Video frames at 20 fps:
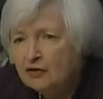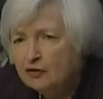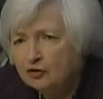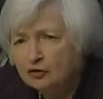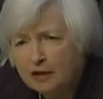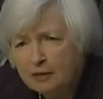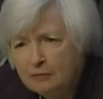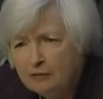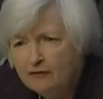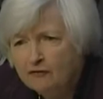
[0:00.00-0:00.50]
The
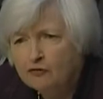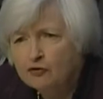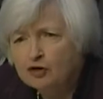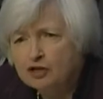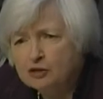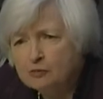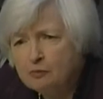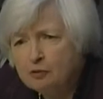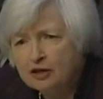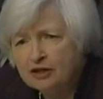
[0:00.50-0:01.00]
labor
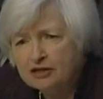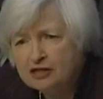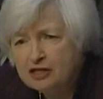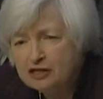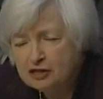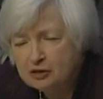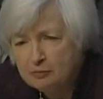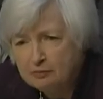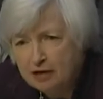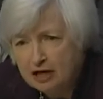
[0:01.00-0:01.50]
force
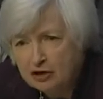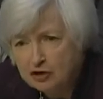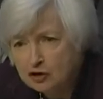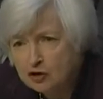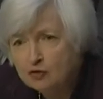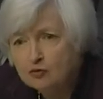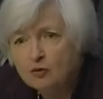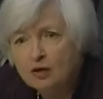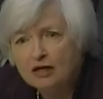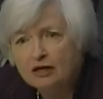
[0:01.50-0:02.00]

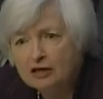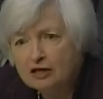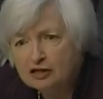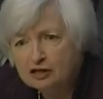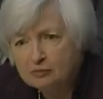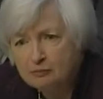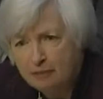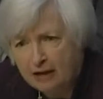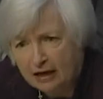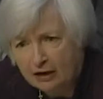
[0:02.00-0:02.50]
participation rate,
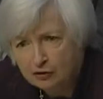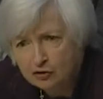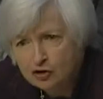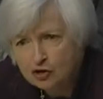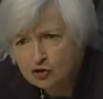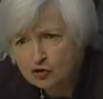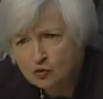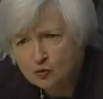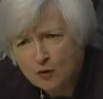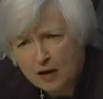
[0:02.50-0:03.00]
it's
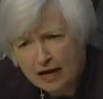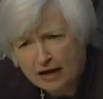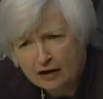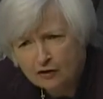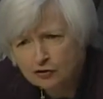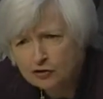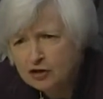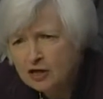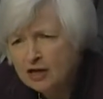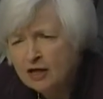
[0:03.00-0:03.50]
bounced
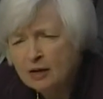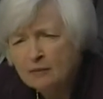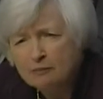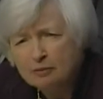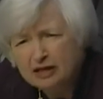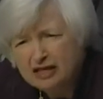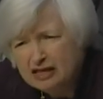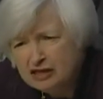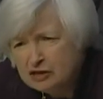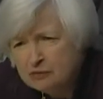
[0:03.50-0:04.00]
around,
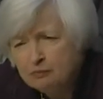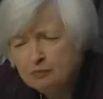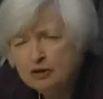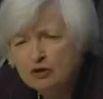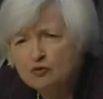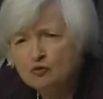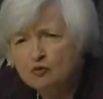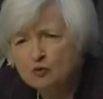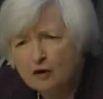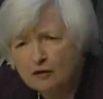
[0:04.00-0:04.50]
but it's
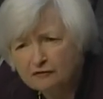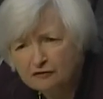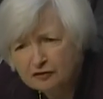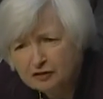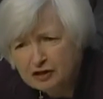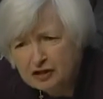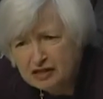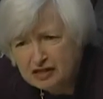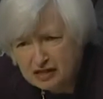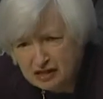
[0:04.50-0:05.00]
been
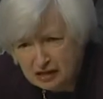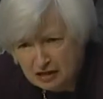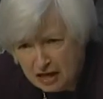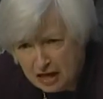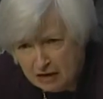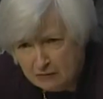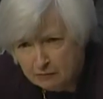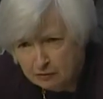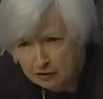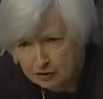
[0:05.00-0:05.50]
roughly
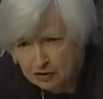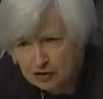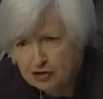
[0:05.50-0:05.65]
stable.